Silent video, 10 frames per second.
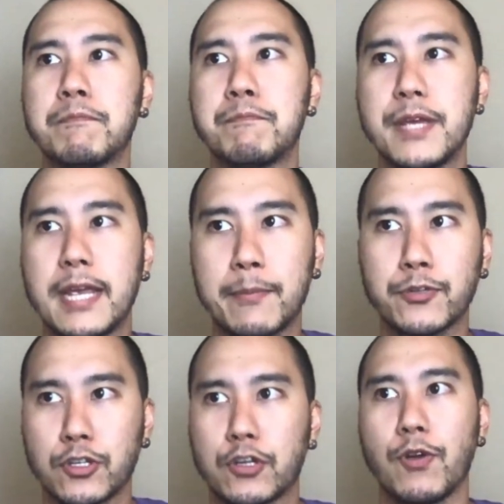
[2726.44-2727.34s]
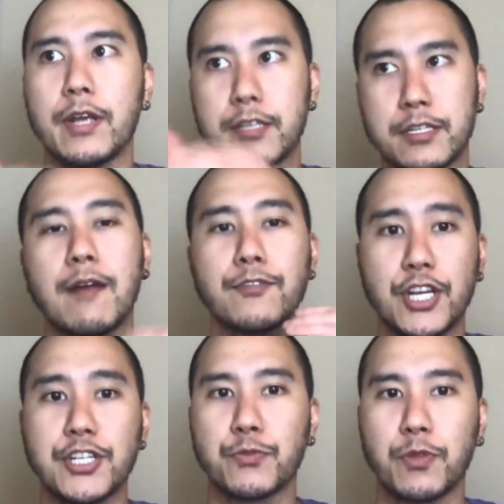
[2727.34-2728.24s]
Being able to create these
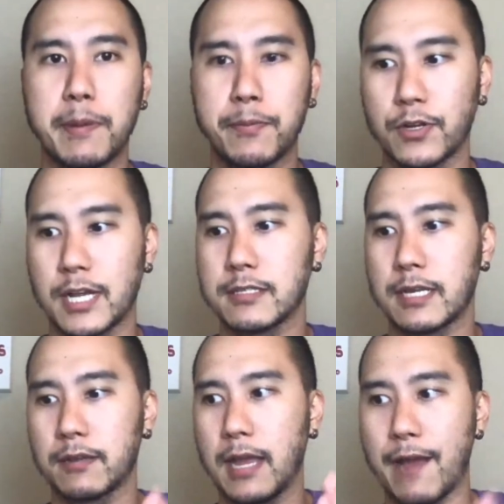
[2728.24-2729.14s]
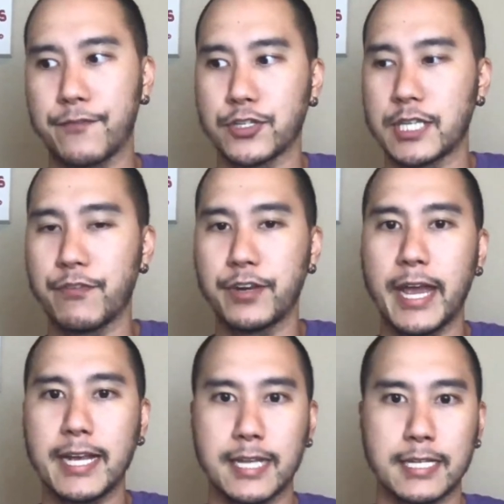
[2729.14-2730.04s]
conversations with people, because that's like after 7
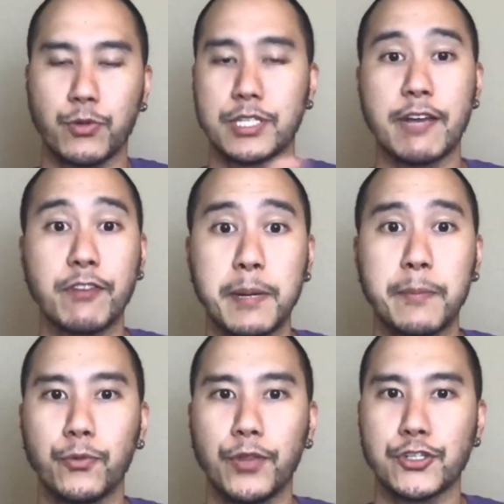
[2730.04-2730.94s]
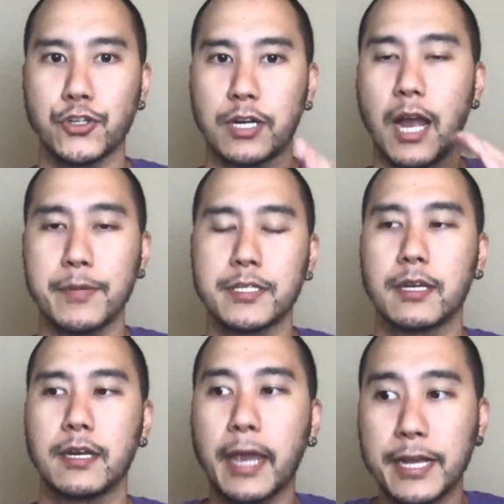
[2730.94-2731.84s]
days, that's what 70 people that you're commenting
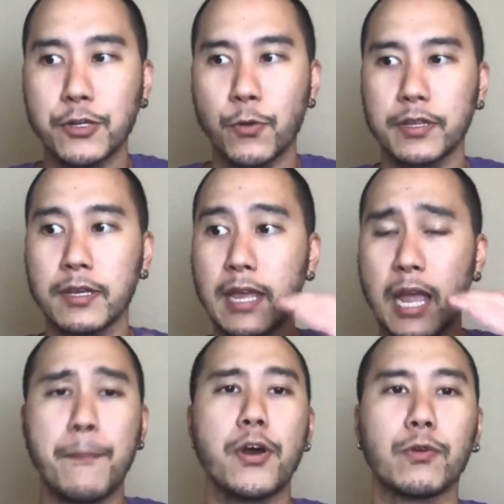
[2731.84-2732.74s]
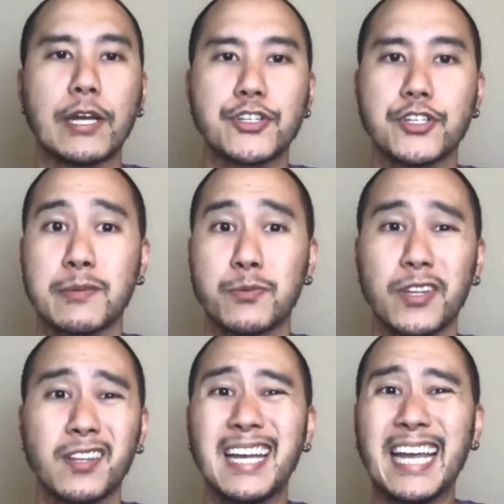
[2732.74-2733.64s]
and engaging with and building relationships
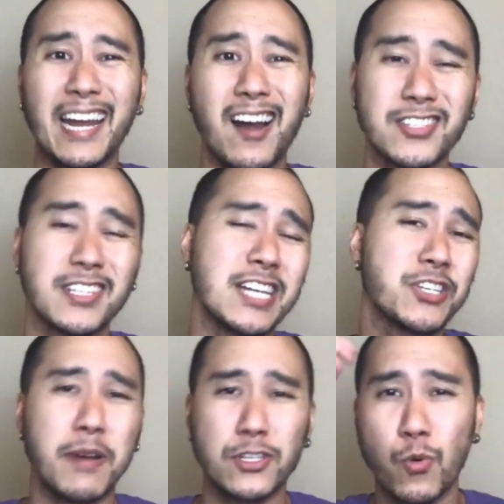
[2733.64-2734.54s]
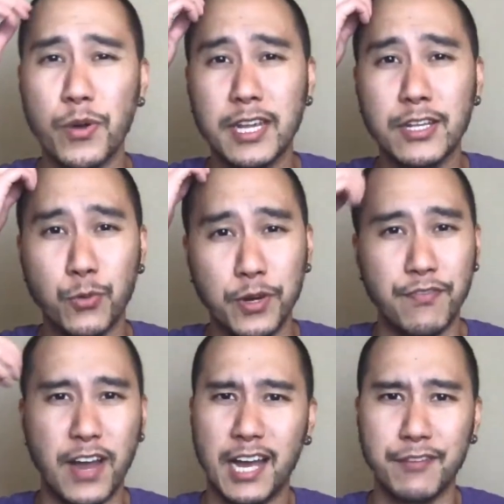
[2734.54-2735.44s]
with. And honestly, it takes you about 20,
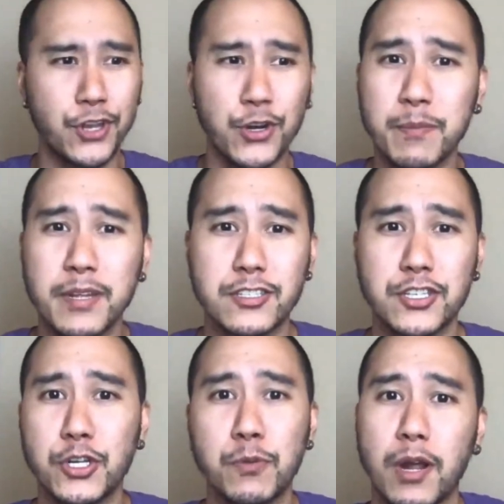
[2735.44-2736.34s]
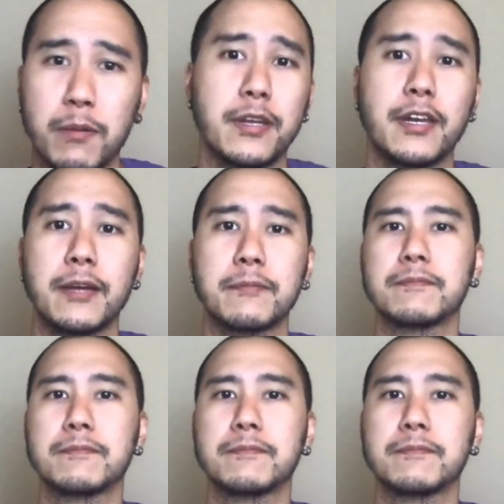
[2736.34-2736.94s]
25, 30 minutes to do probably a day.